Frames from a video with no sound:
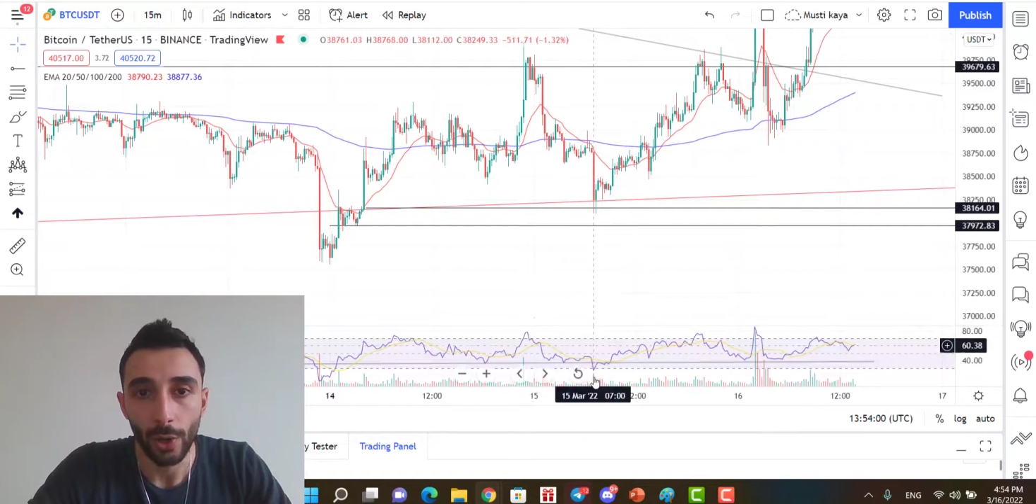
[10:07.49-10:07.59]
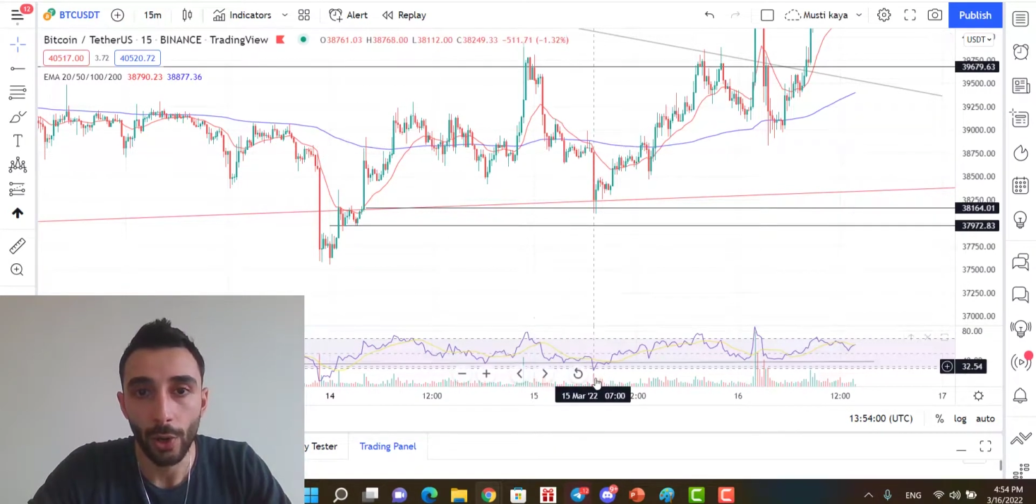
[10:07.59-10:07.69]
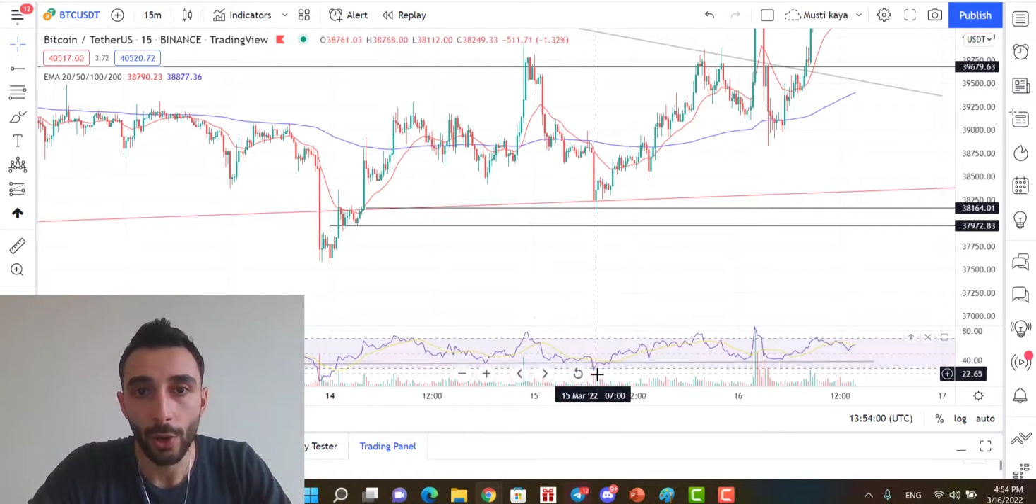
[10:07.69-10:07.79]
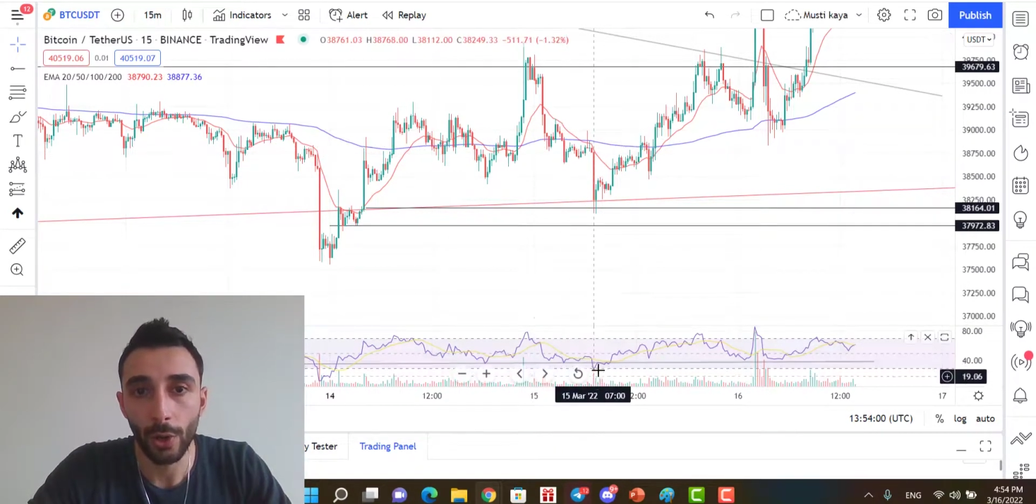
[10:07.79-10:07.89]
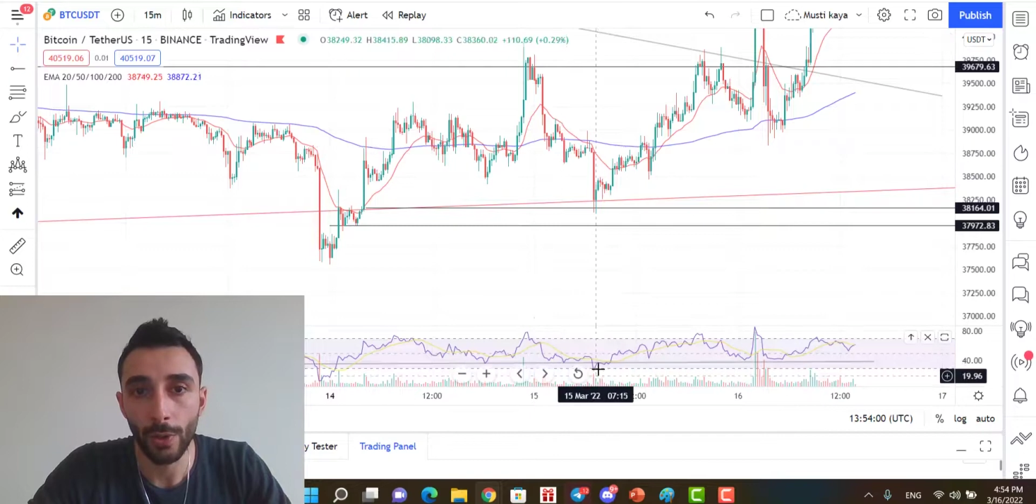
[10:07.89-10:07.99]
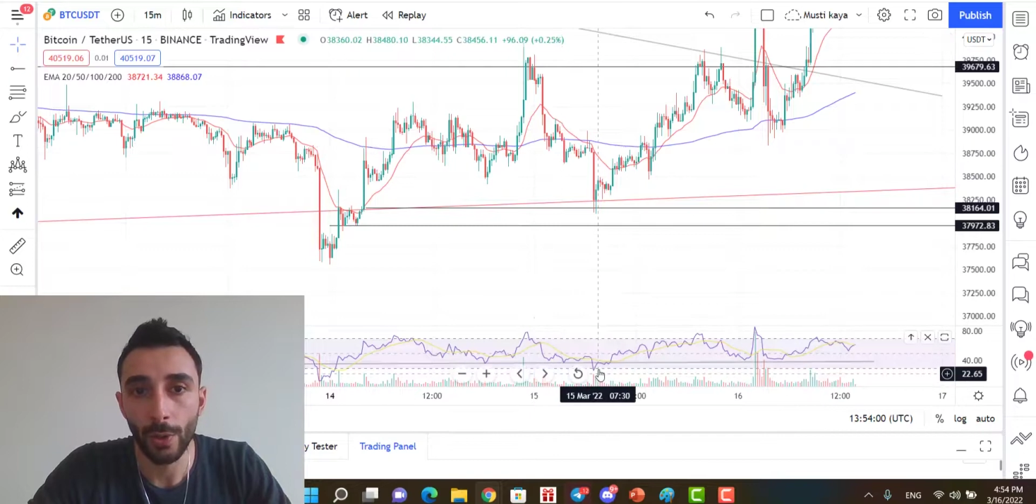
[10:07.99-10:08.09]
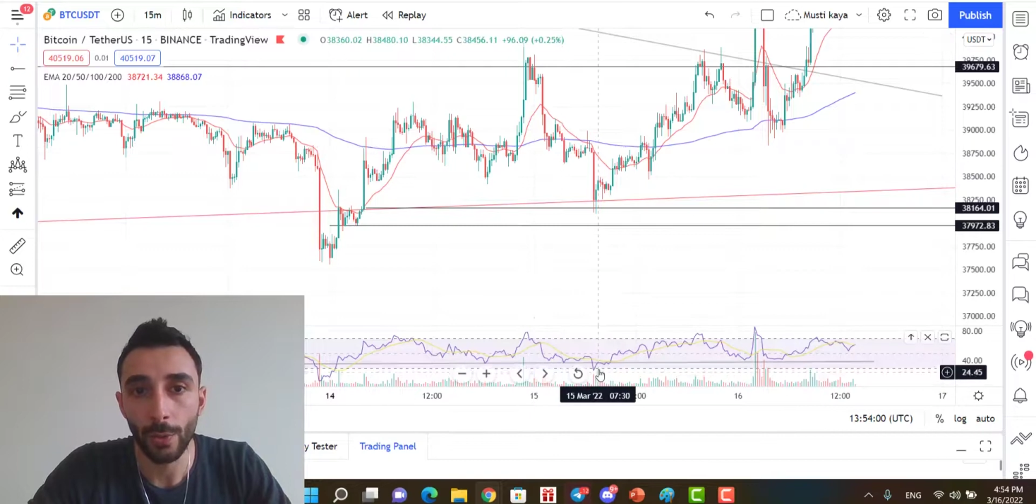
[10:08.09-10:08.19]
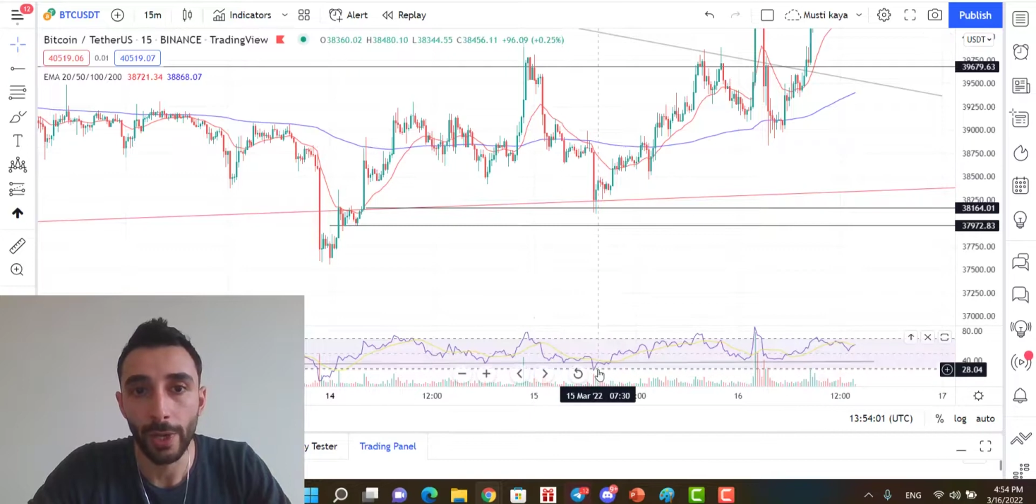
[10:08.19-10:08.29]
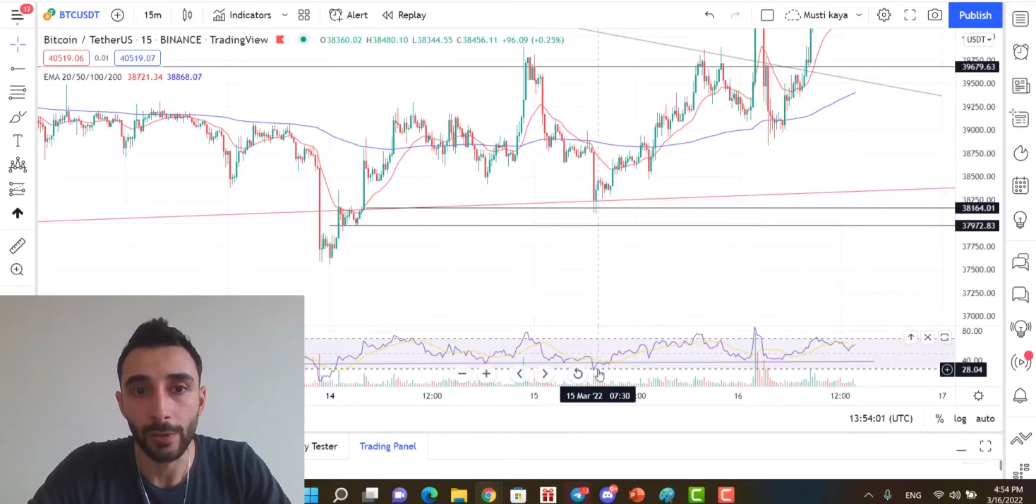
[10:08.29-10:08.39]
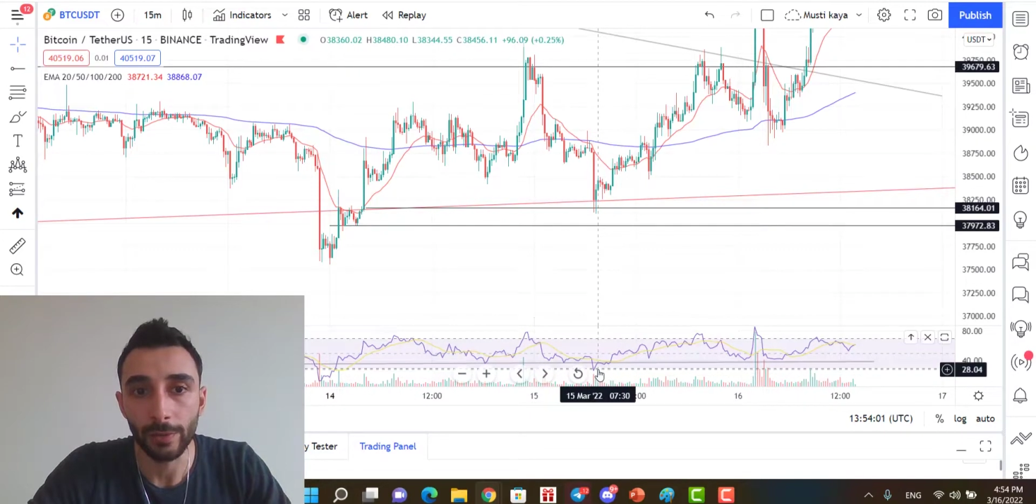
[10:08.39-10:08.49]
all the
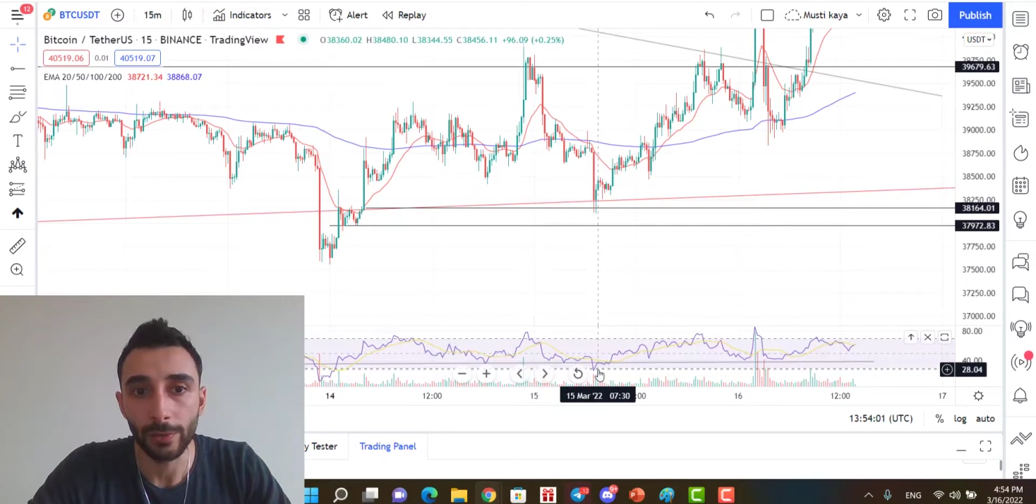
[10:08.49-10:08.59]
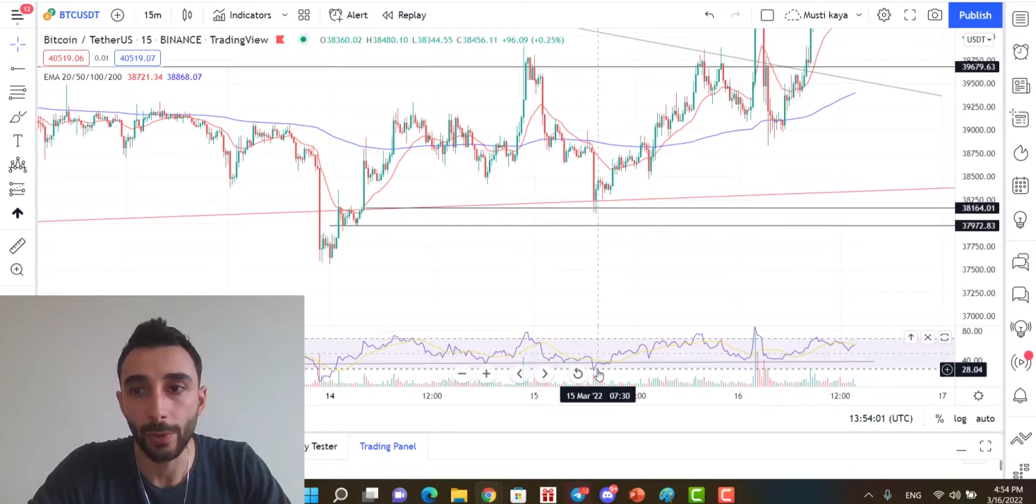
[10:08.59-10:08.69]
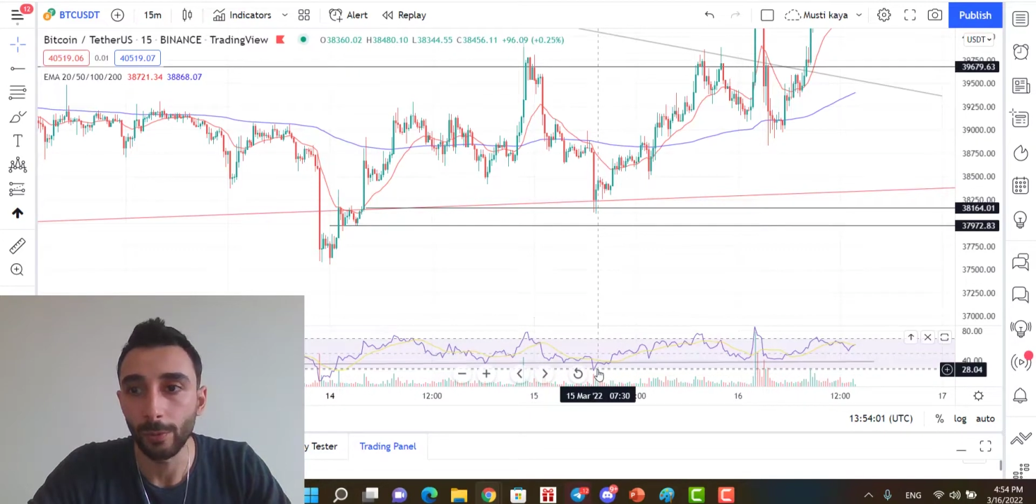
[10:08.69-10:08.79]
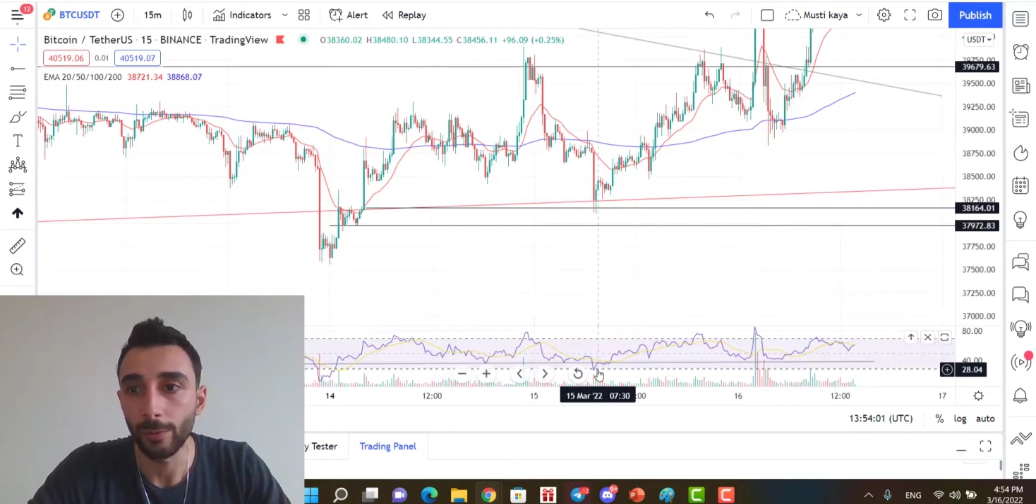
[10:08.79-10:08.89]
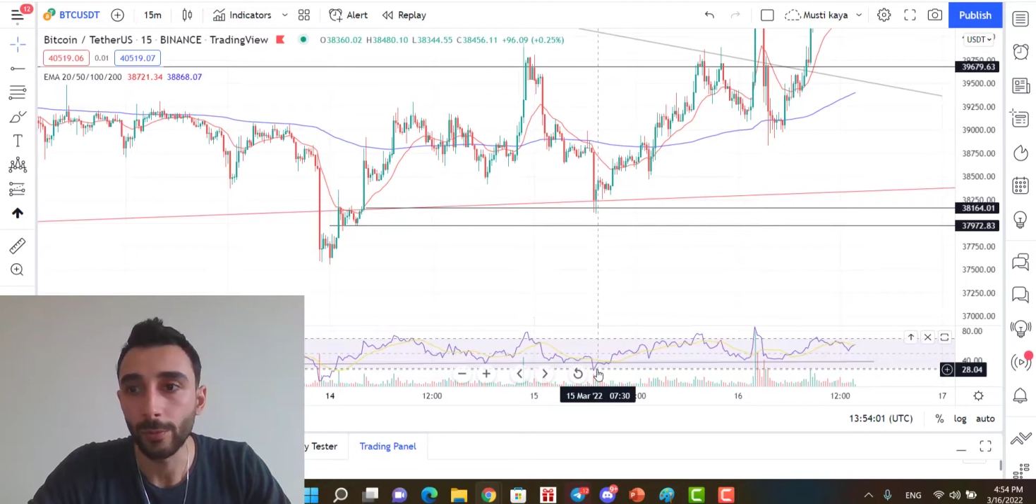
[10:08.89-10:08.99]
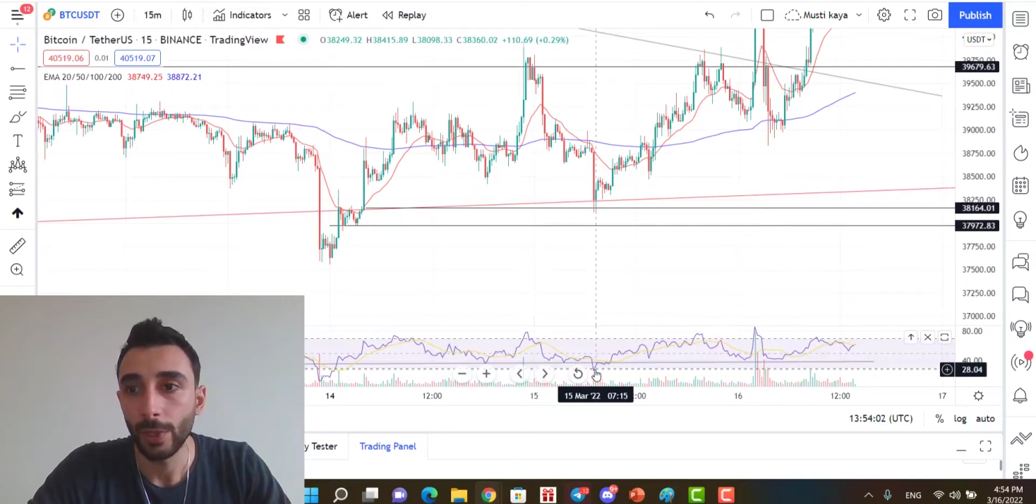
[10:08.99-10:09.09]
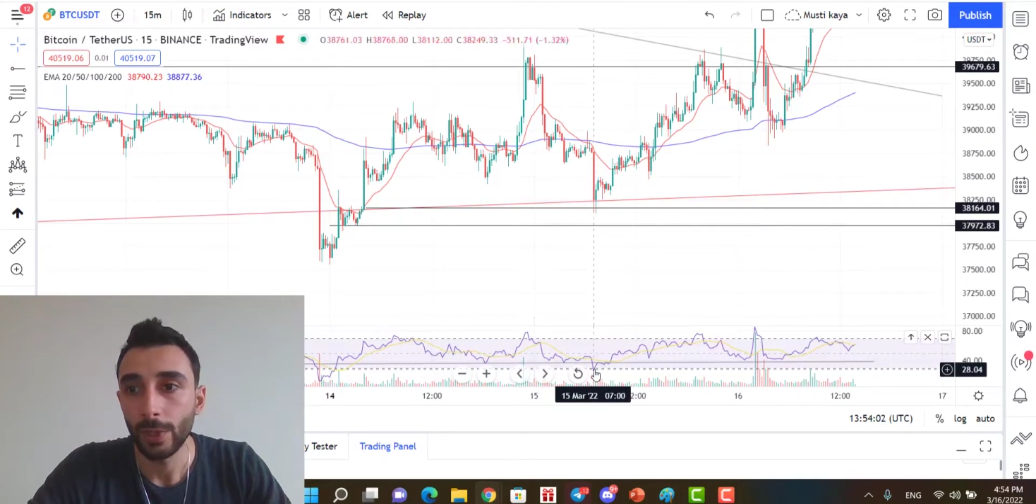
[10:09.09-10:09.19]
way from,